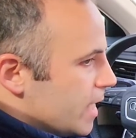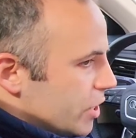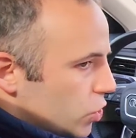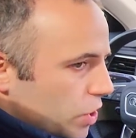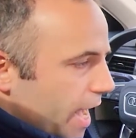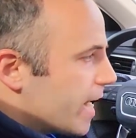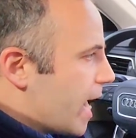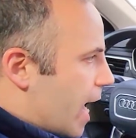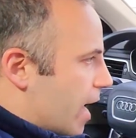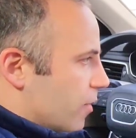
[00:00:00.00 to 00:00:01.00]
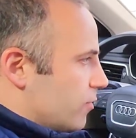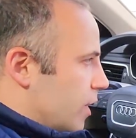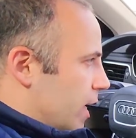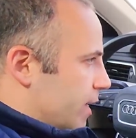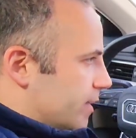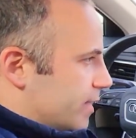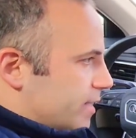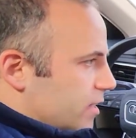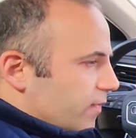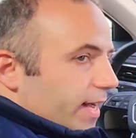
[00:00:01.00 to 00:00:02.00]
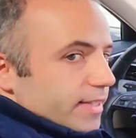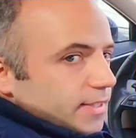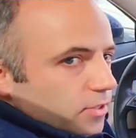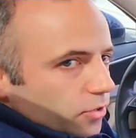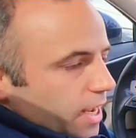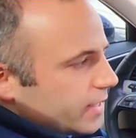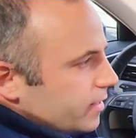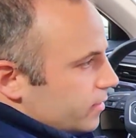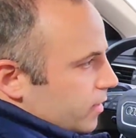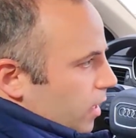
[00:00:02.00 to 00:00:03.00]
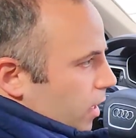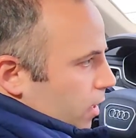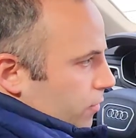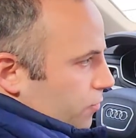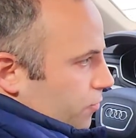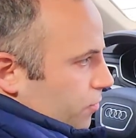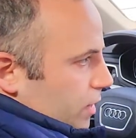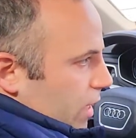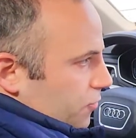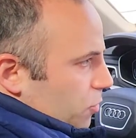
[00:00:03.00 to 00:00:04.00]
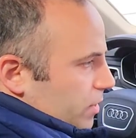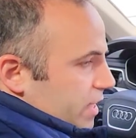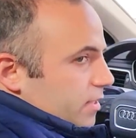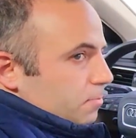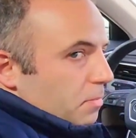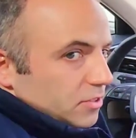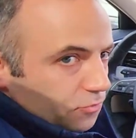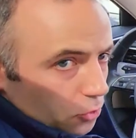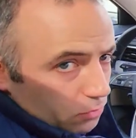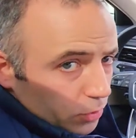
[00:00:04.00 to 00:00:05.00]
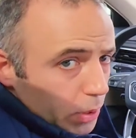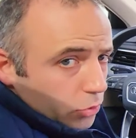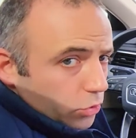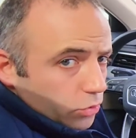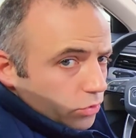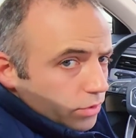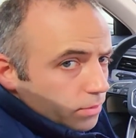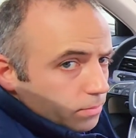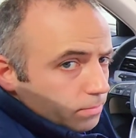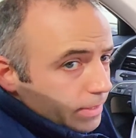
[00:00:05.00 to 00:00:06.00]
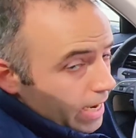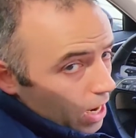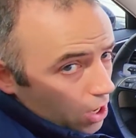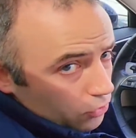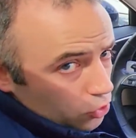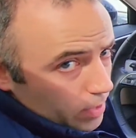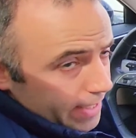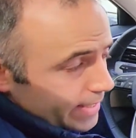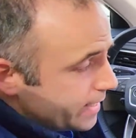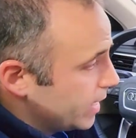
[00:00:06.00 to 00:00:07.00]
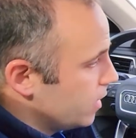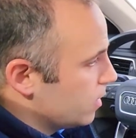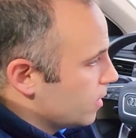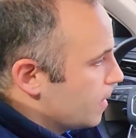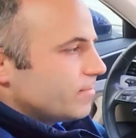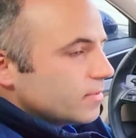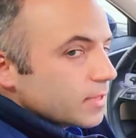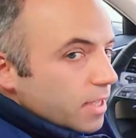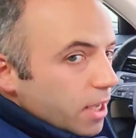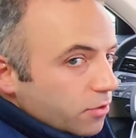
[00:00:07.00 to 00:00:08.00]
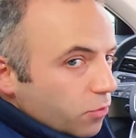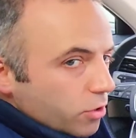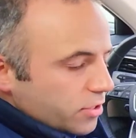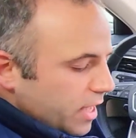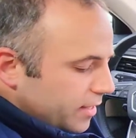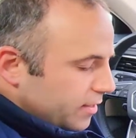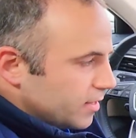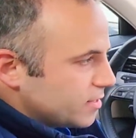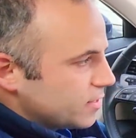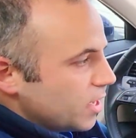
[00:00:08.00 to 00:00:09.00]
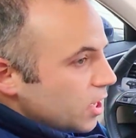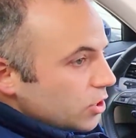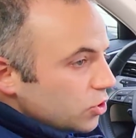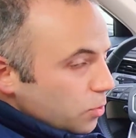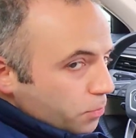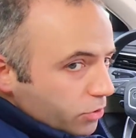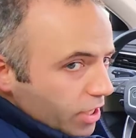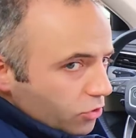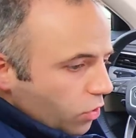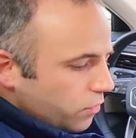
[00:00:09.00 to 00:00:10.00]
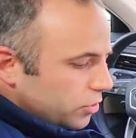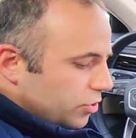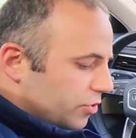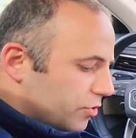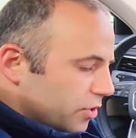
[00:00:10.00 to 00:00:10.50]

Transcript: you can have this device connected not from this, but from Bluetooth. But how, you might say? It works like this. You put that converter